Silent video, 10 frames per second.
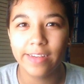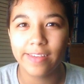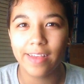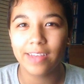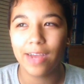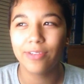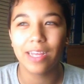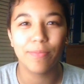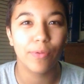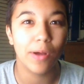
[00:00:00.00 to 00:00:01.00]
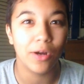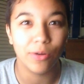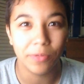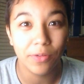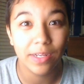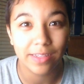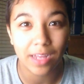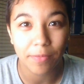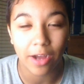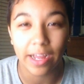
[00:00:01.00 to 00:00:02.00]
his desk, I was like, bro, you need to
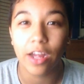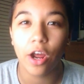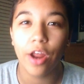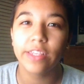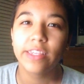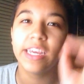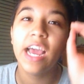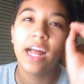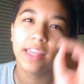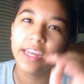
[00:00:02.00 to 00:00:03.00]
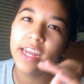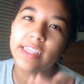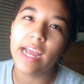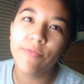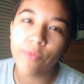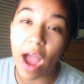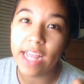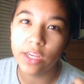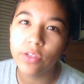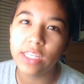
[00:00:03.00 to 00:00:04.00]
stop talking. And honestly, Linux, I
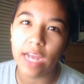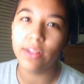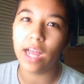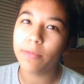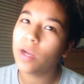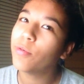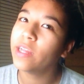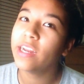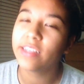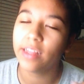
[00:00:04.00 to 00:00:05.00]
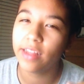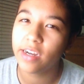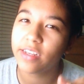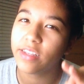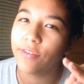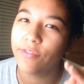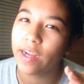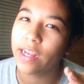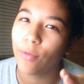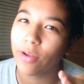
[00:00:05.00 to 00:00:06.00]
used to have a laptop with Linux, and Linux is the
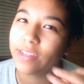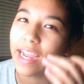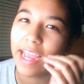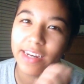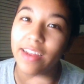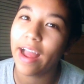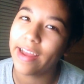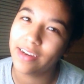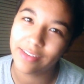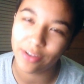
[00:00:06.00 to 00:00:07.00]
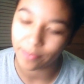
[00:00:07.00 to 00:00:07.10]
fucking worst. I hate it. I hate it so